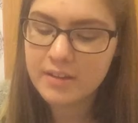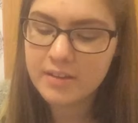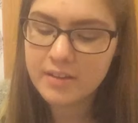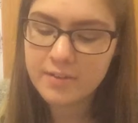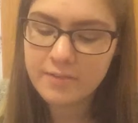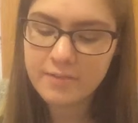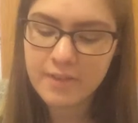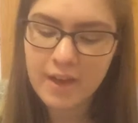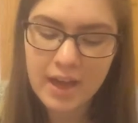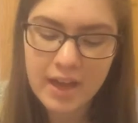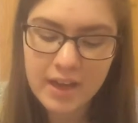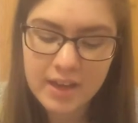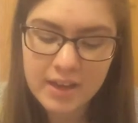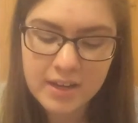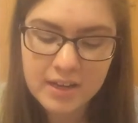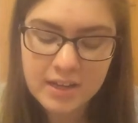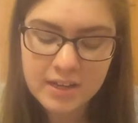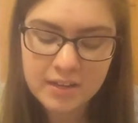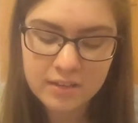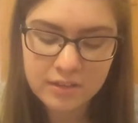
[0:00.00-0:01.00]
it is
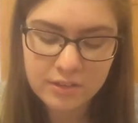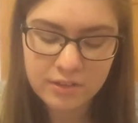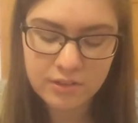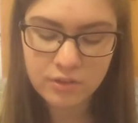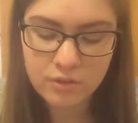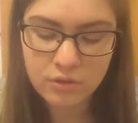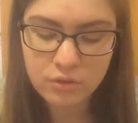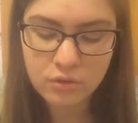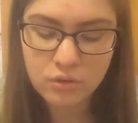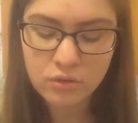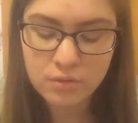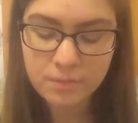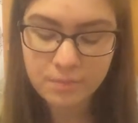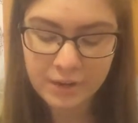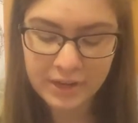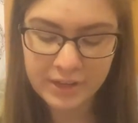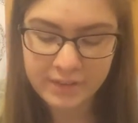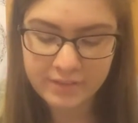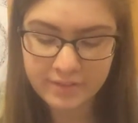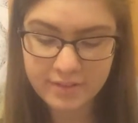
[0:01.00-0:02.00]
divided into two
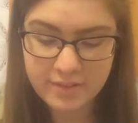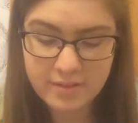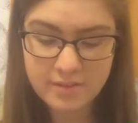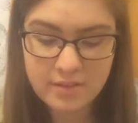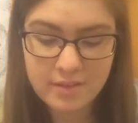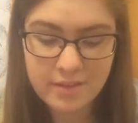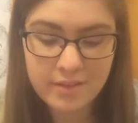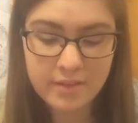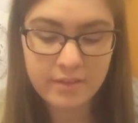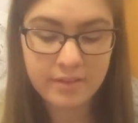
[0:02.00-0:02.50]
branches.